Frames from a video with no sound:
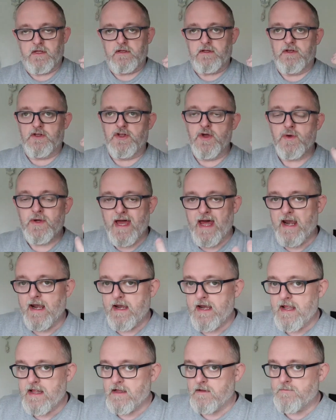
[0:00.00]
You do get a
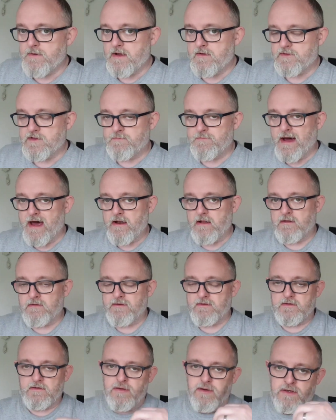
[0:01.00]
little bit of the
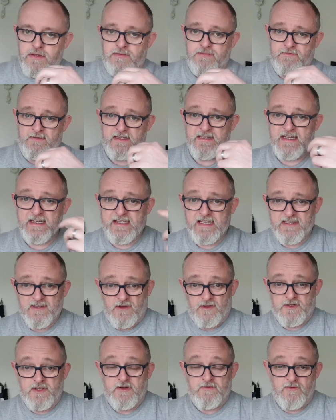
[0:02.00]
barrel. You did get that
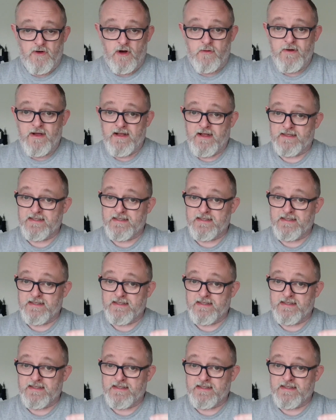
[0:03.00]
on the aroma.